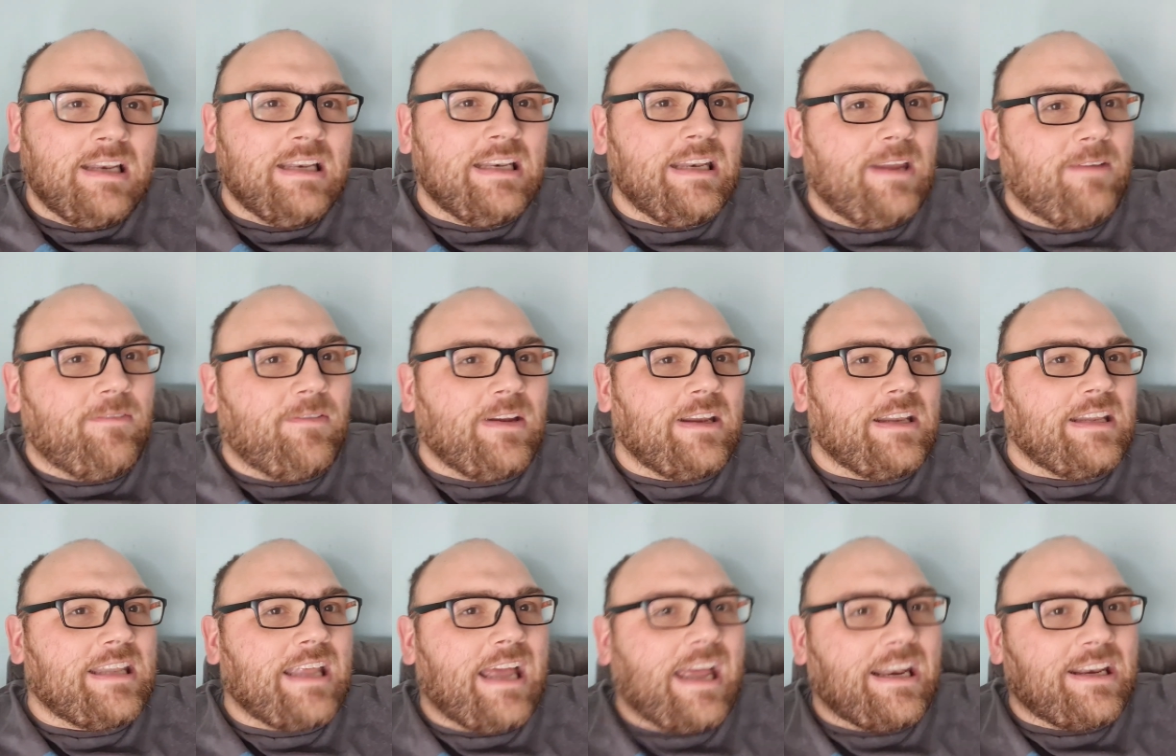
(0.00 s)

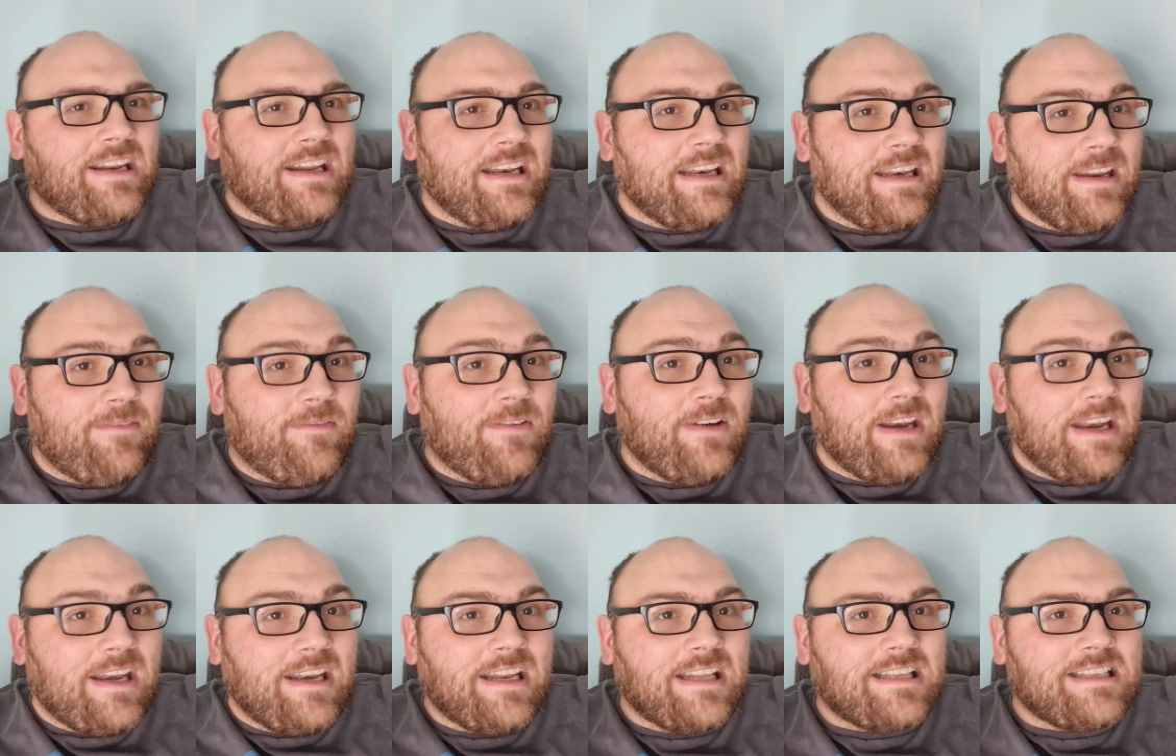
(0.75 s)
living dead are
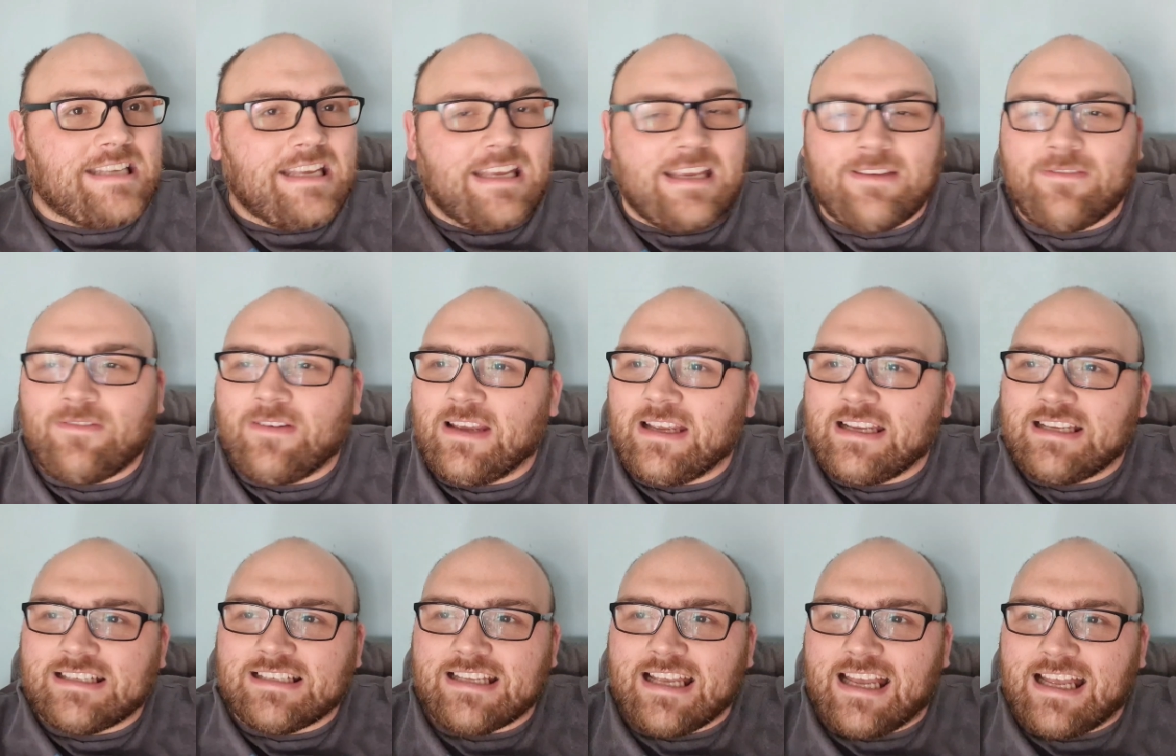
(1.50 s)
living in the
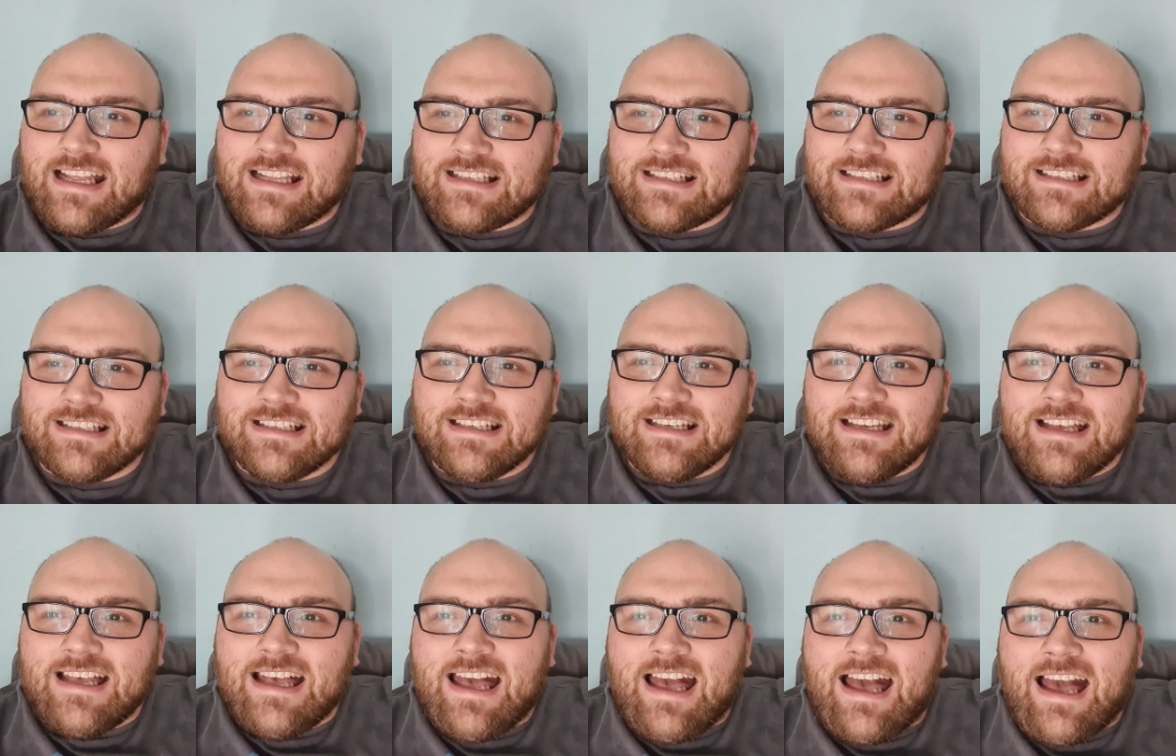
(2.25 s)
TV set
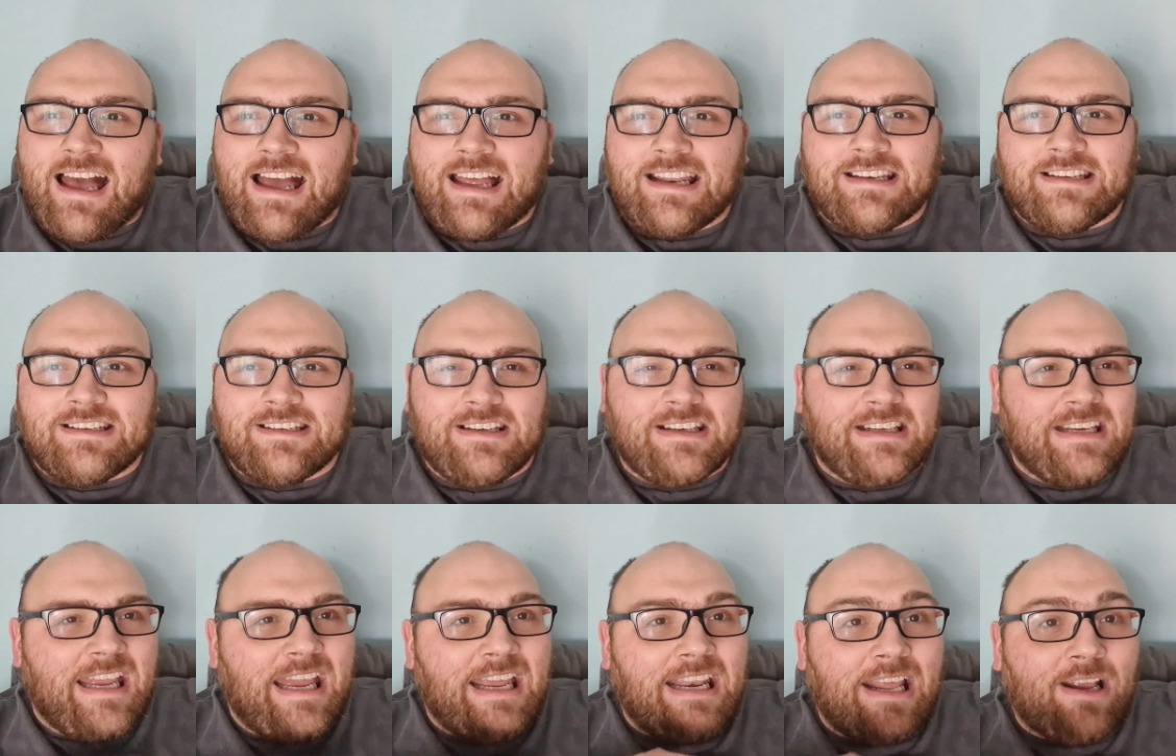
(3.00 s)
and
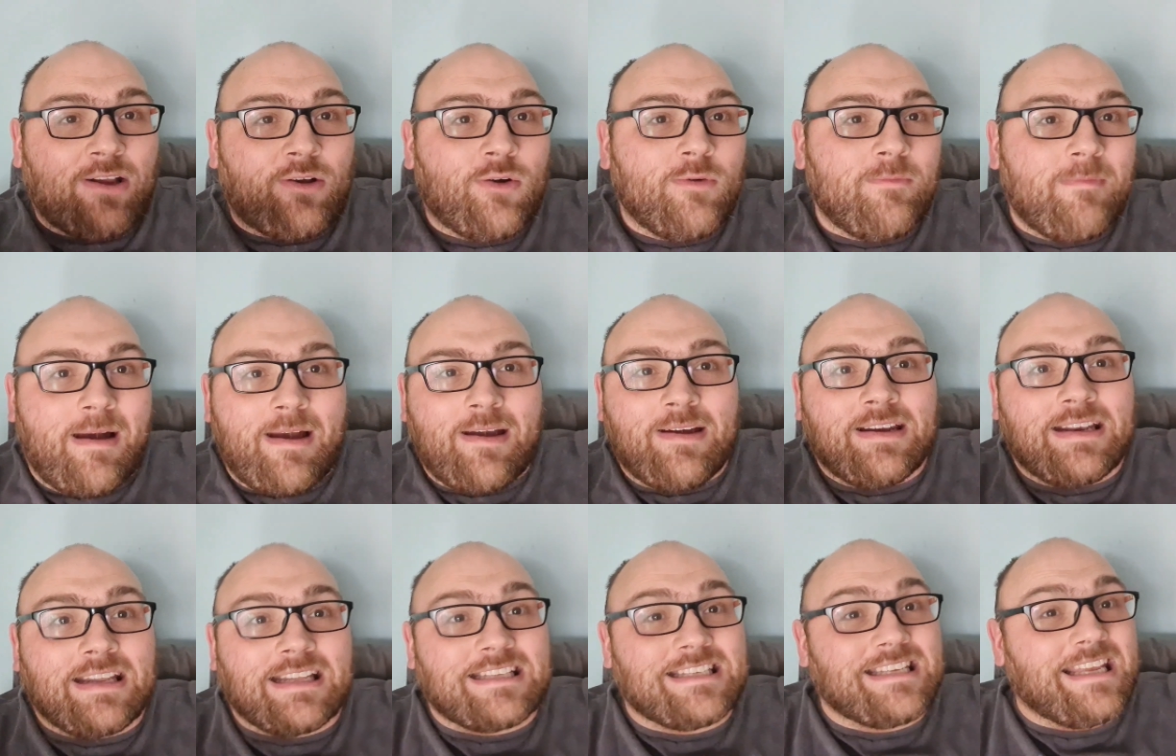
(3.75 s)
uh, yeah, they come
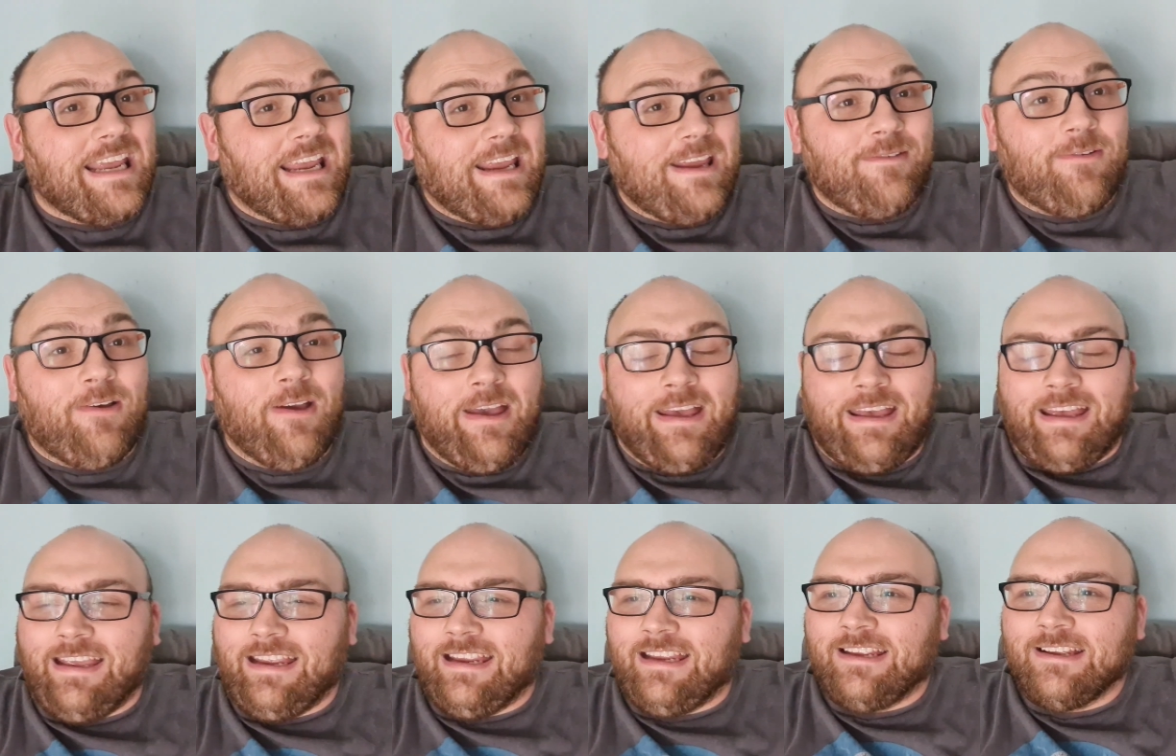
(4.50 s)
out of the
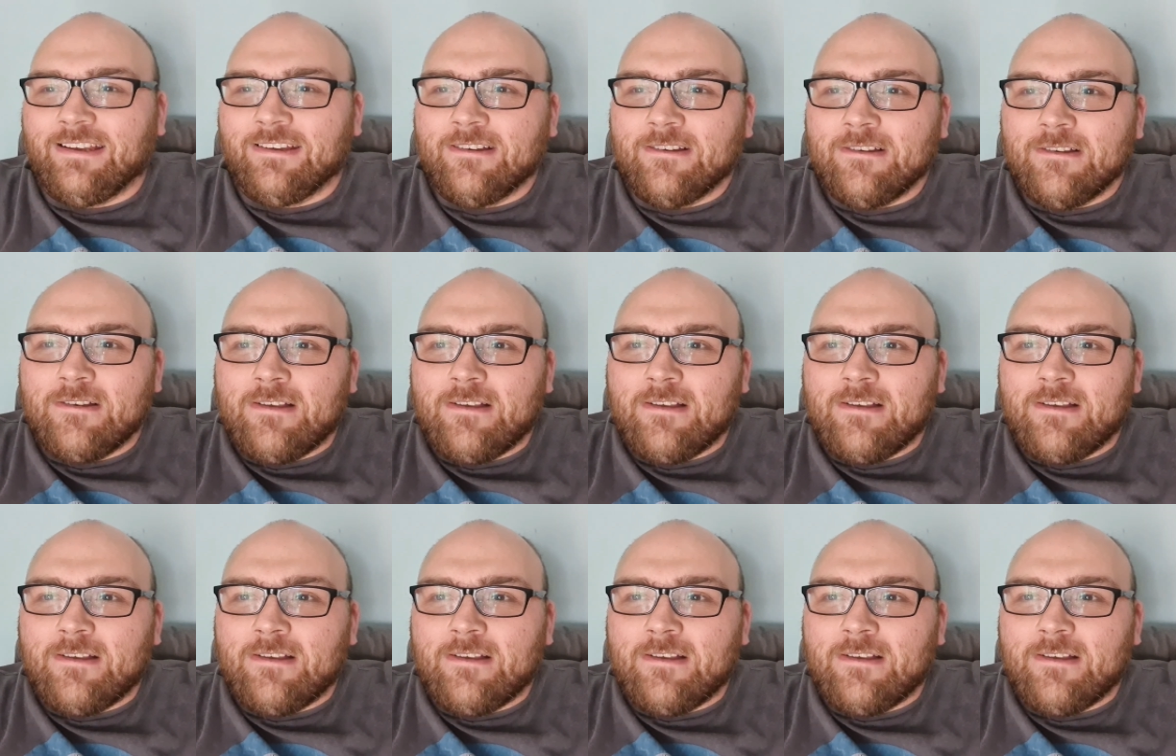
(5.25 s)
TV,